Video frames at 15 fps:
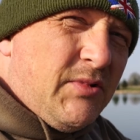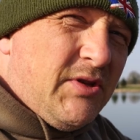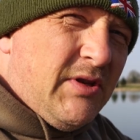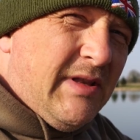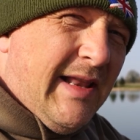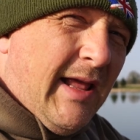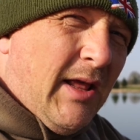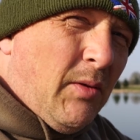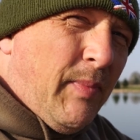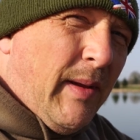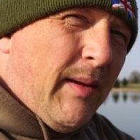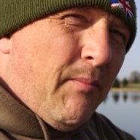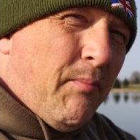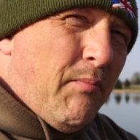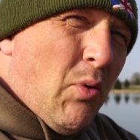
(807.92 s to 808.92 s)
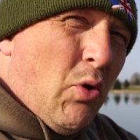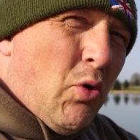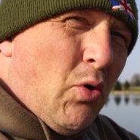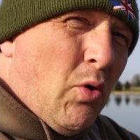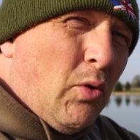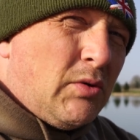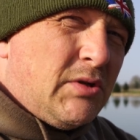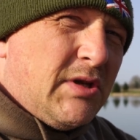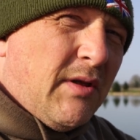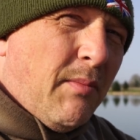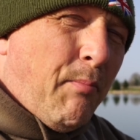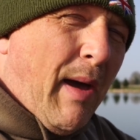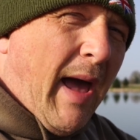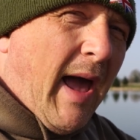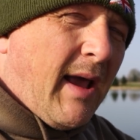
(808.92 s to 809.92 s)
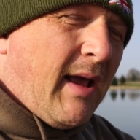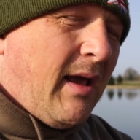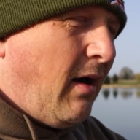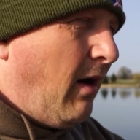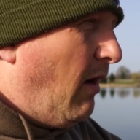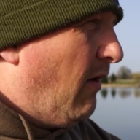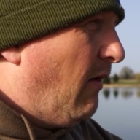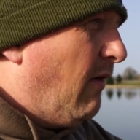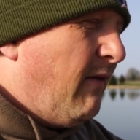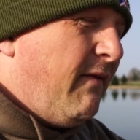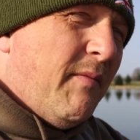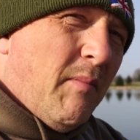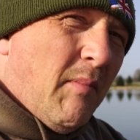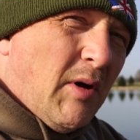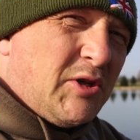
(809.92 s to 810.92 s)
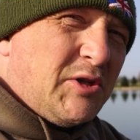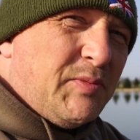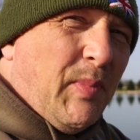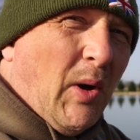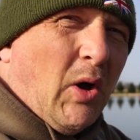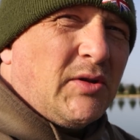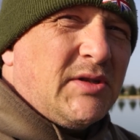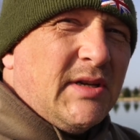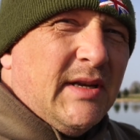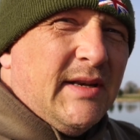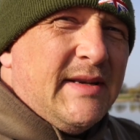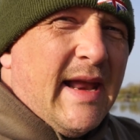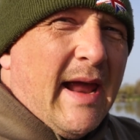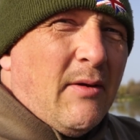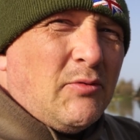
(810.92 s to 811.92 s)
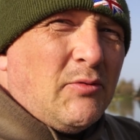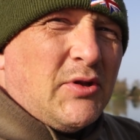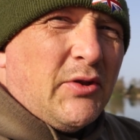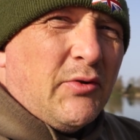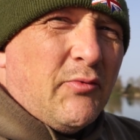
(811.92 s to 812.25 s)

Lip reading: little bit more to the back of my spot and down to the